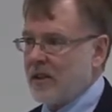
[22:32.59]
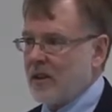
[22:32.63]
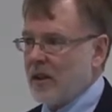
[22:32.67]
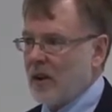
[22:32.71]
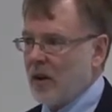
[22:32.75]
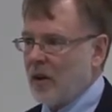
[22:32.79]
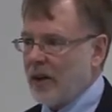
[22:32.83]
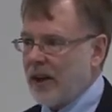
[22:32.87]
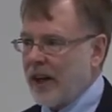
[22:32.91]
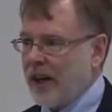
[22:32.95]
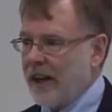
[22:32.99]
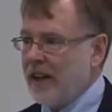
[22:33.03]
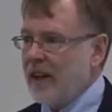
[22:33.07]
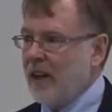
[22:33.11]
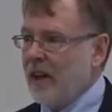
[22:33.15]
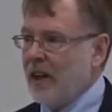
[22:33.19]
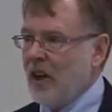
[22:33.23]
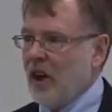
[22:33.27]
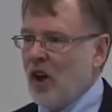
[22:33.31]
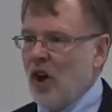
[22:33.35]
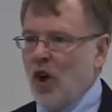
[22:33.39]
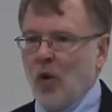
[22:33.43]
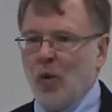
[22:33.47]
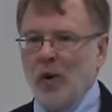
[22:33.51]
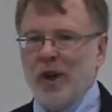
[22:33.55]
Okay?
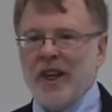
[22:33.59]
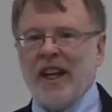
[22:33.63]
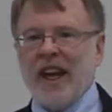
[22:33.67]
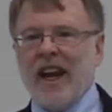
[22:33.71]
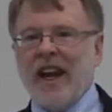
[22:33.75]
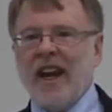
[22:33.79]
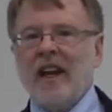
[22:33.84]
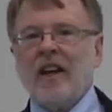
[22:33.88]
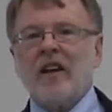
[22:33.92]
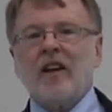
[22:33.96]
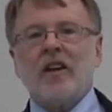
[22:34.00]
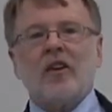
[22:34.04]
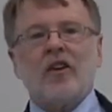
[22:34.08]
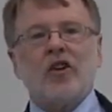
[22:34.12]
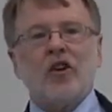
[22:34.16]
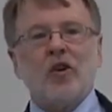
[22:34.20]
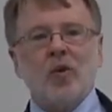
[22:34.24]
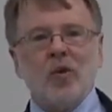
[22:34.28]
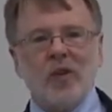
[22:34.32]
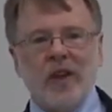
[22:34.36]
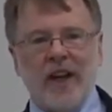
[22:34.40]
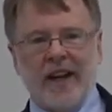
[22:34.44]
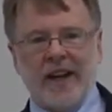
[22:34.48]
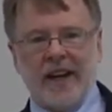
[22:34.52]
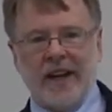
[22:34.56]
We can't
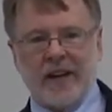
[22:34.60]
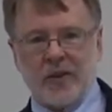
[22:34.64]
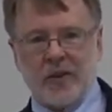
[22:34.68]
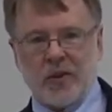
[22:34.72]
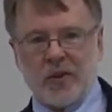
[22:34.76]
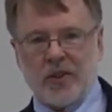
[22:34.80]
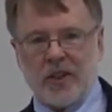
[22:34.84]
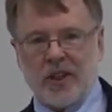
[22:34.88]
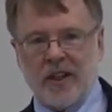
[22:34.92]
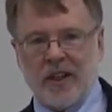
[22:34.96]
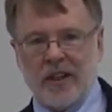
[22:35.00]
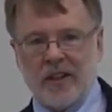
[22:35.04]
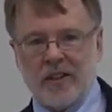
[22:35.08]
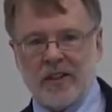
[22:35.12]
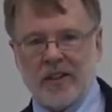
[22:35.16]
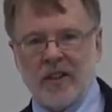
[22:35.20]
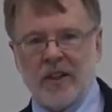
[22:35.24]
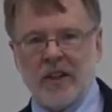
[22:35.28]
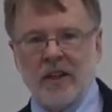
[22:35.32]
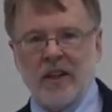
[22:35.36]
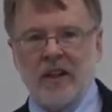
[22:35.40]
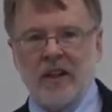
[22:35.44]
do that exercise.